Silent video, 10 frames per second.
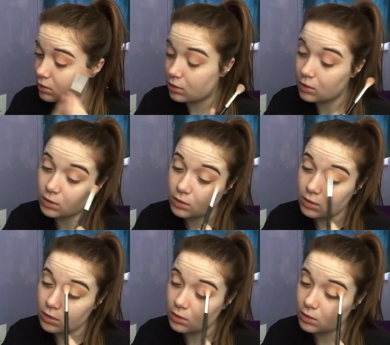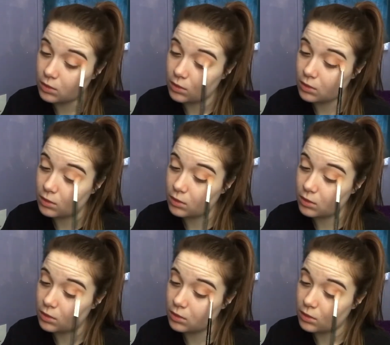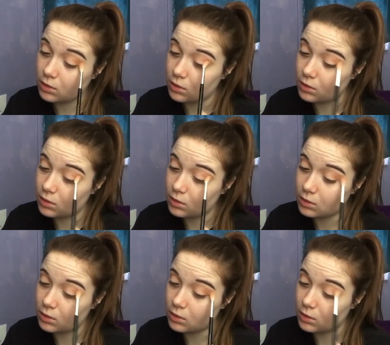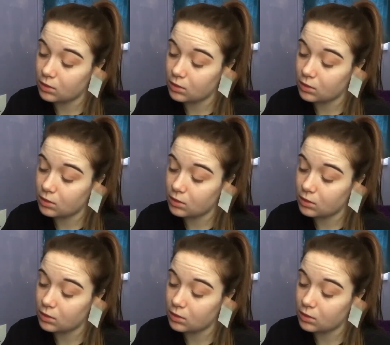(silence)